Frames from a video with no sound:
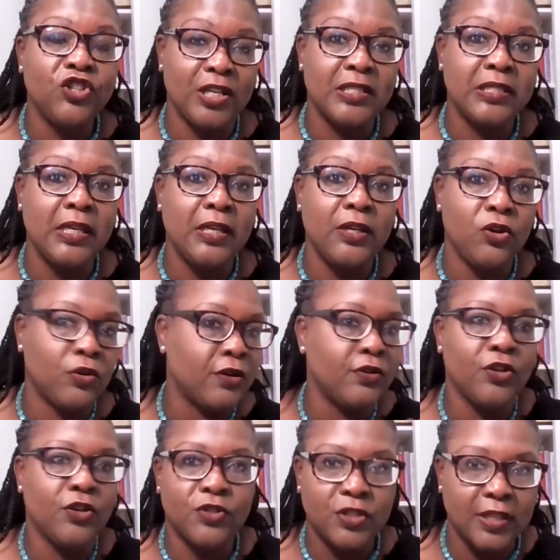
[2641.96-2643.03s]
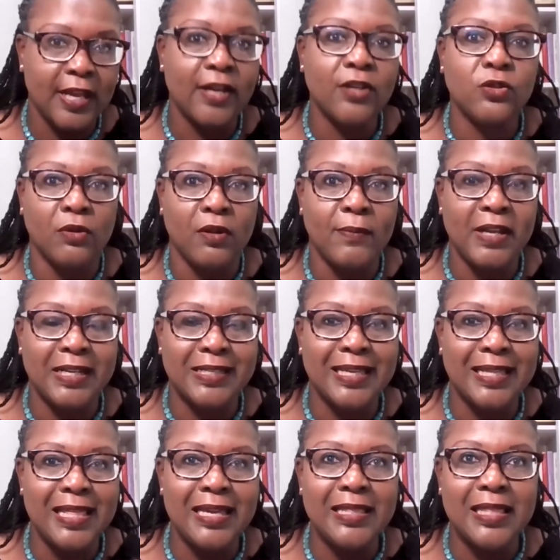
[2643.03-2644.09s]
adjusting your your schedule. because I
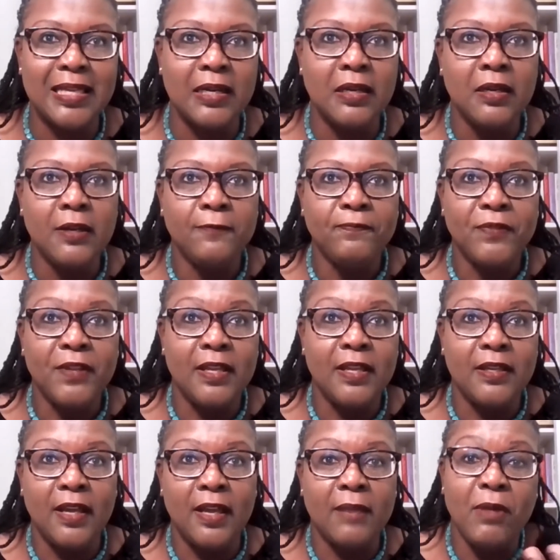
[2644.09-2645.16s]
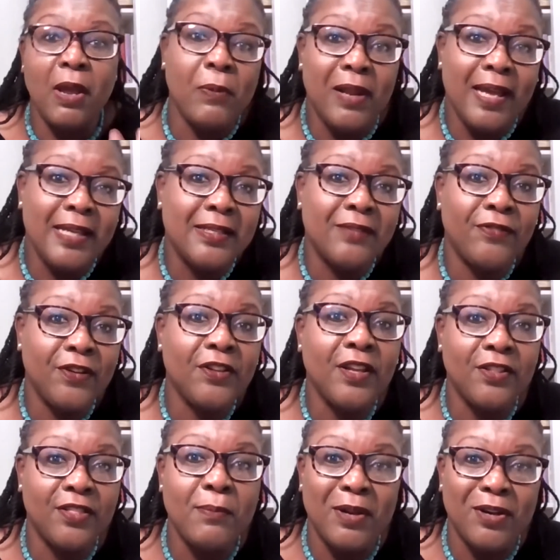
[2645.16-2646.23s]
think that it, and people like to feel
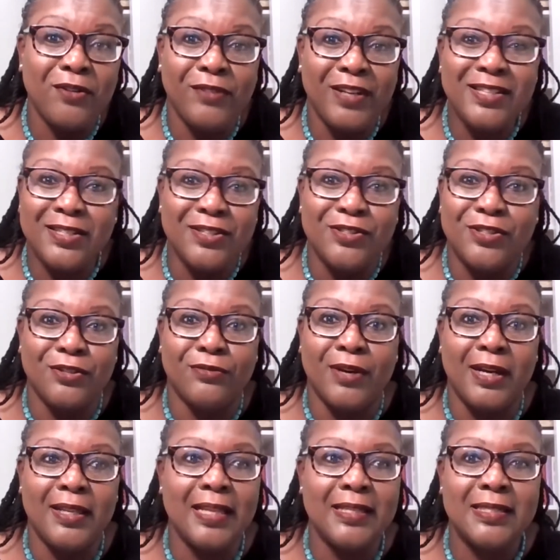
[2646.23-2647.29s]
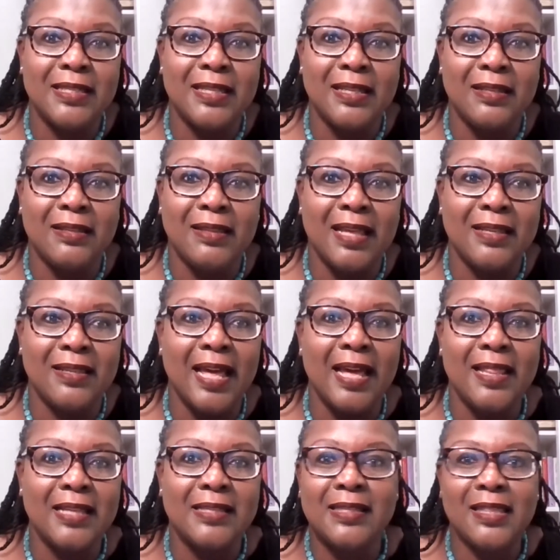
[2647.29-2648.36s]
like they've been listened to, right? That's the, that that
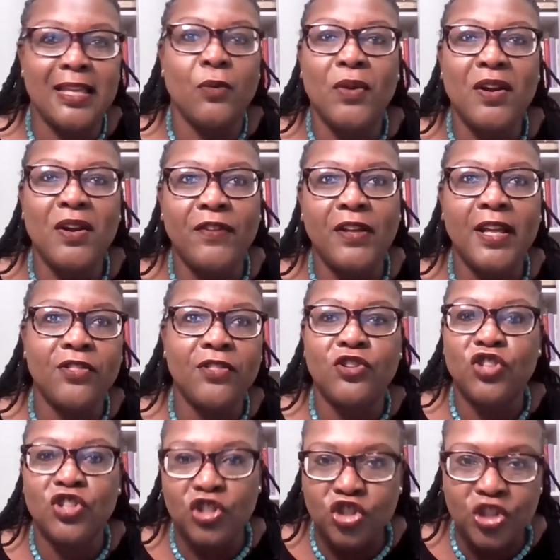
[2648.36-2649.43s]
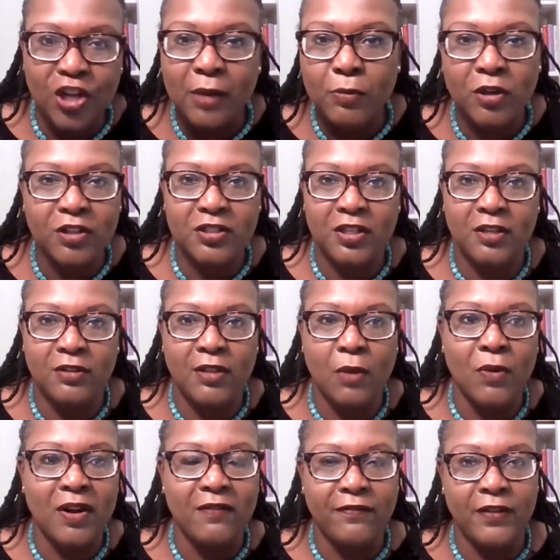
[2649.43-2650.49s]
that's it. They don't want to feel like they're just a checkbook to you. They
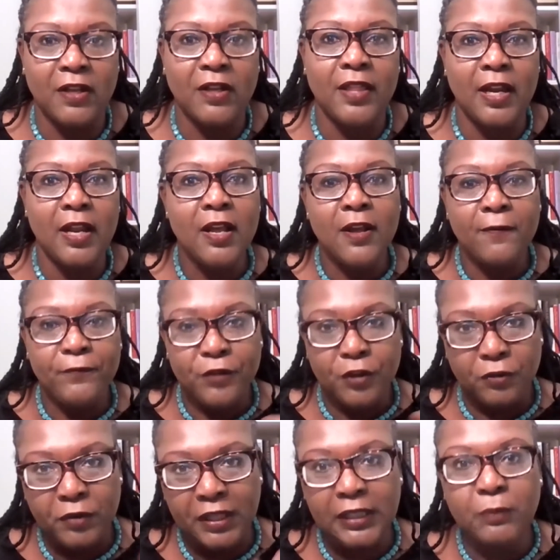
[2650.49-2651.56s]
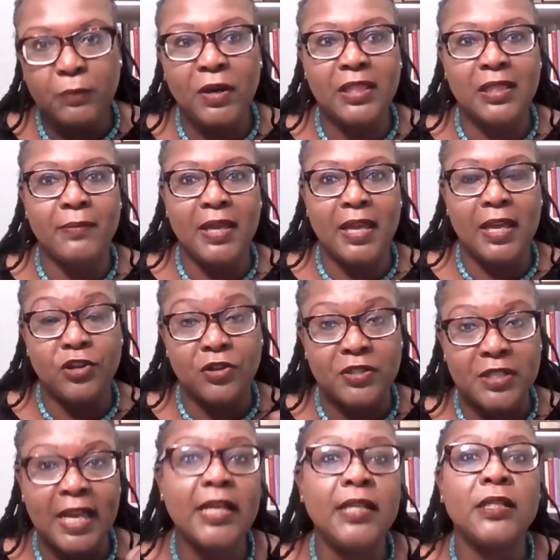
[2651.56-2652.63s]
want to feel that you're really bringing them in. You're
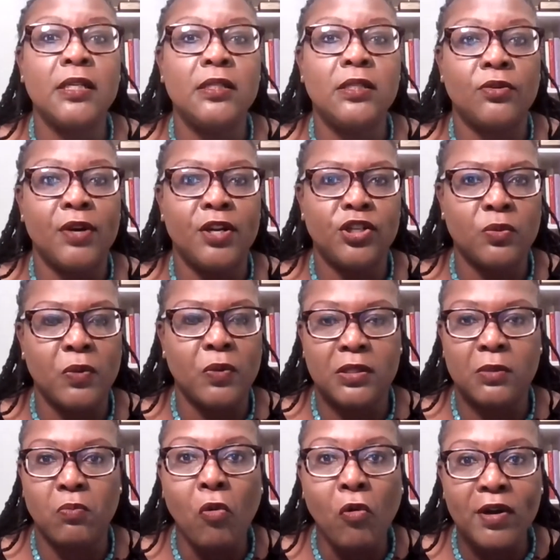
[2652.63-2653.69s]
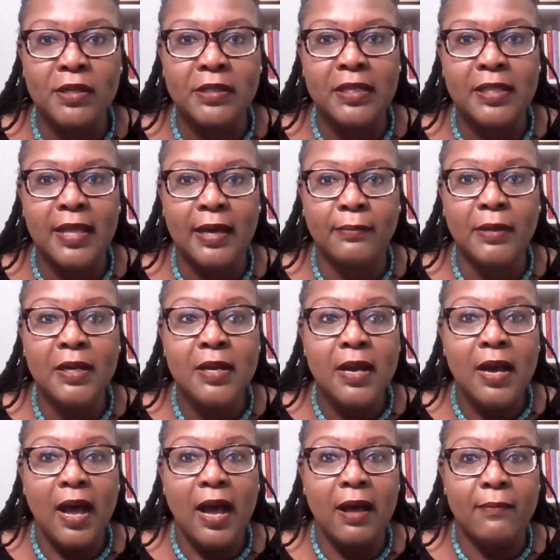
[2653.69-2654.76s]
taking into consideration what's important to them,
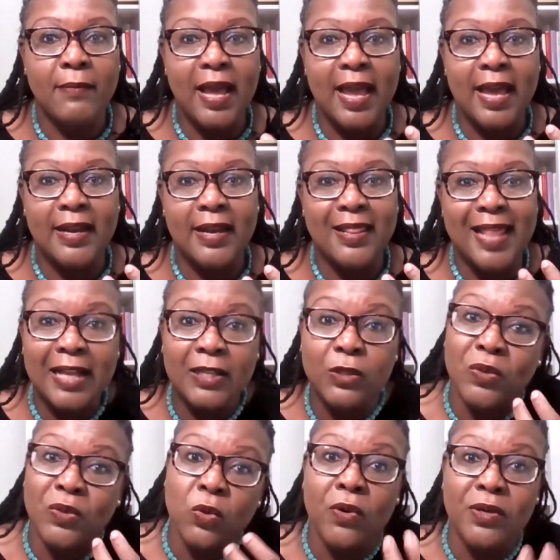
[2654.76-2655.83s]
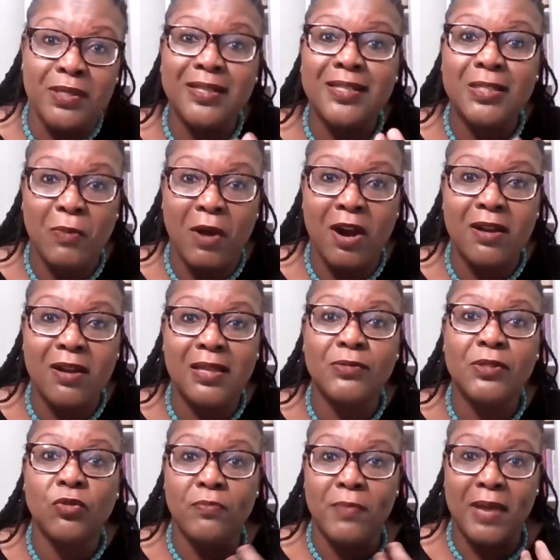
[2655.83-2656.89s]
um, and that's what's going to inspire them
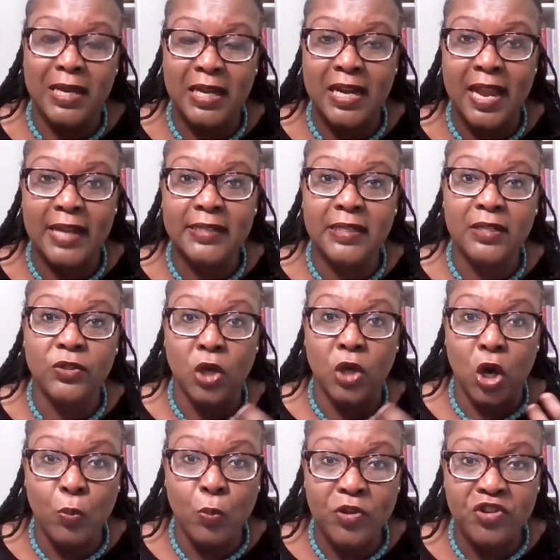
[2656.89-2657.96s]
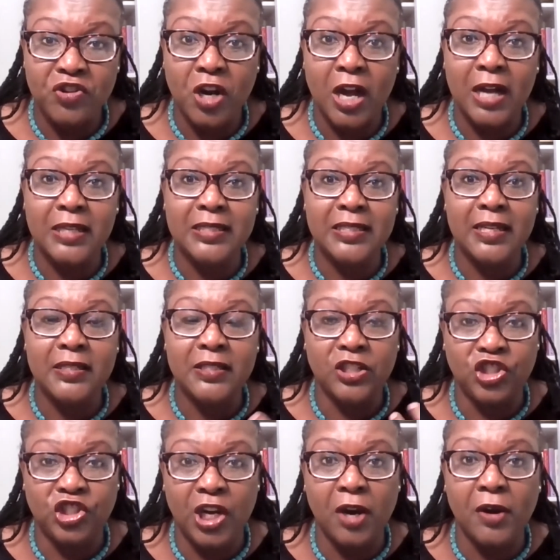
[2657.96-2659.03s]
to remain connected, to open your content, to
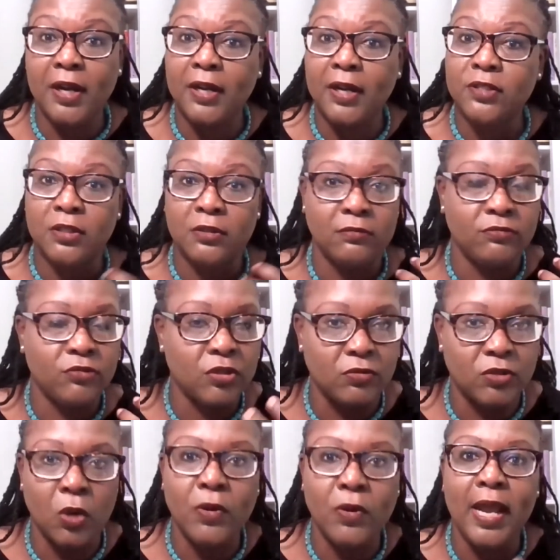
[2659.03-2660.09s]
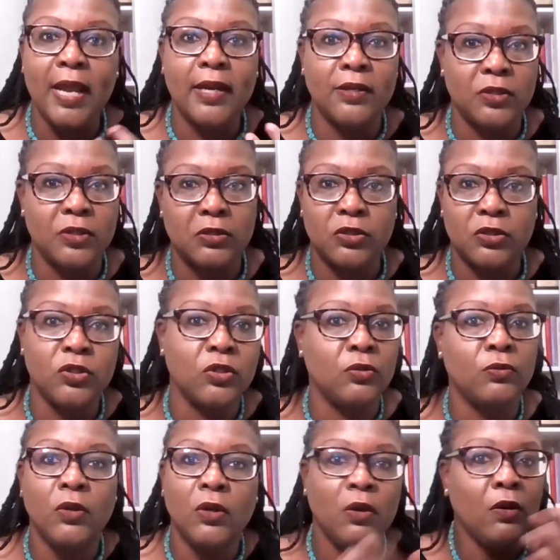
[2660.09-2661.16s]
share it, to to donate, and to, to
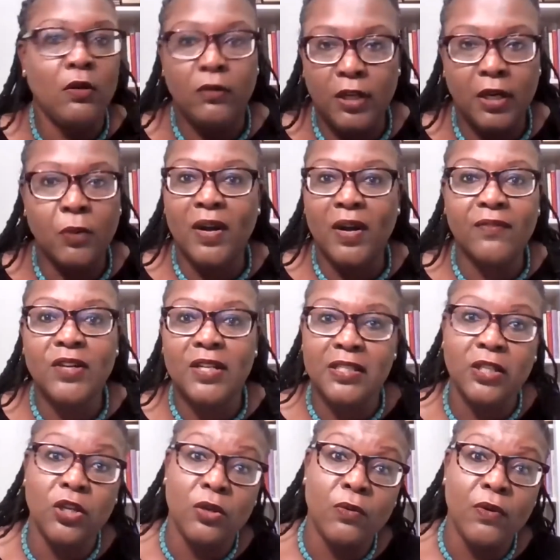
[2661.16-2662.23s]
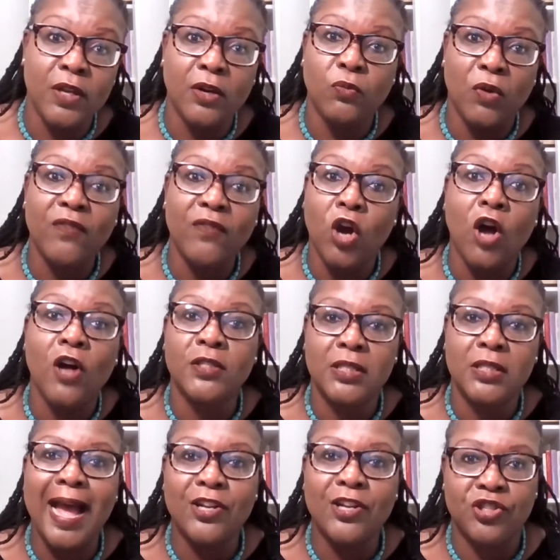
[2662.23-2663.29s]
do, you know, whatever it is that you you know whatever calls to
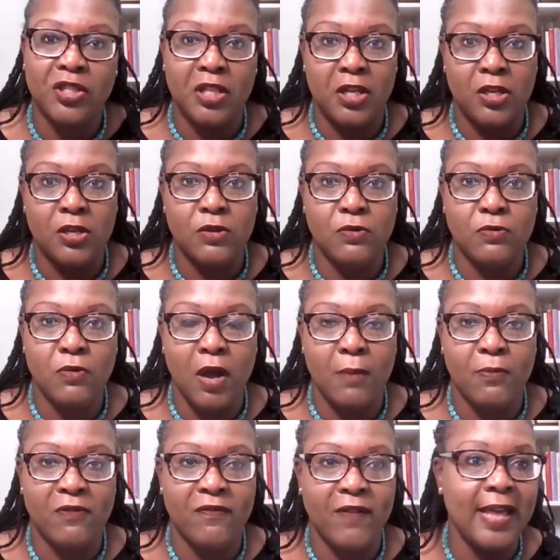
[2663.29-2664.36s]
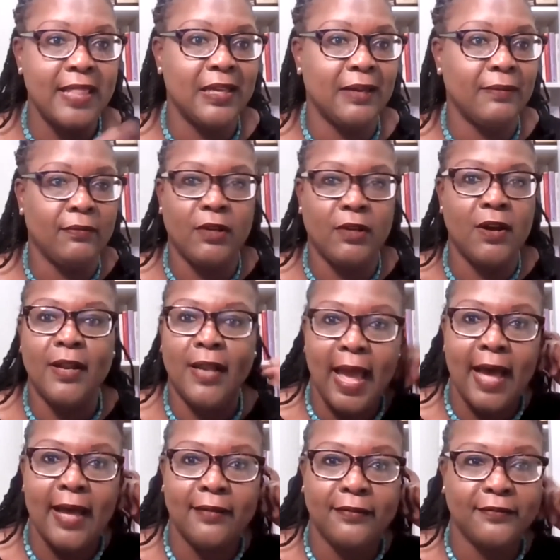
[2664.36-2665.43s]
action that you uh, provide them. Go ahead, Kat.